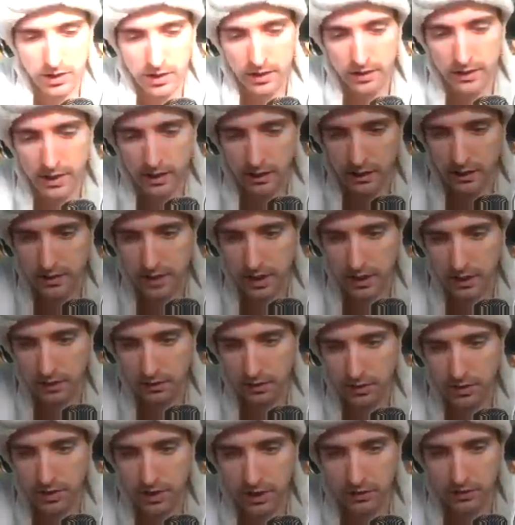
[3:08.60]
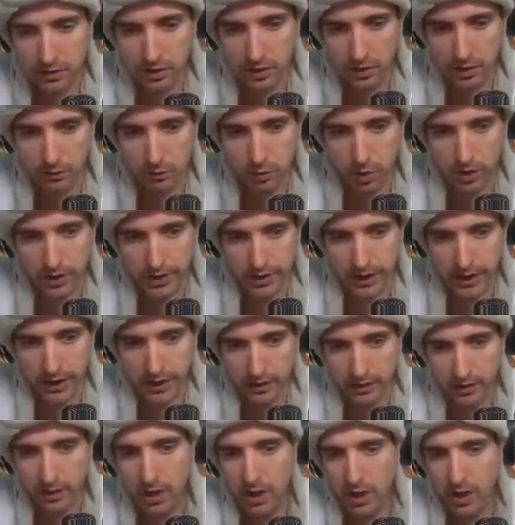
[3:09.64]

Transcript: Now let's hit level 6 and look for a gank.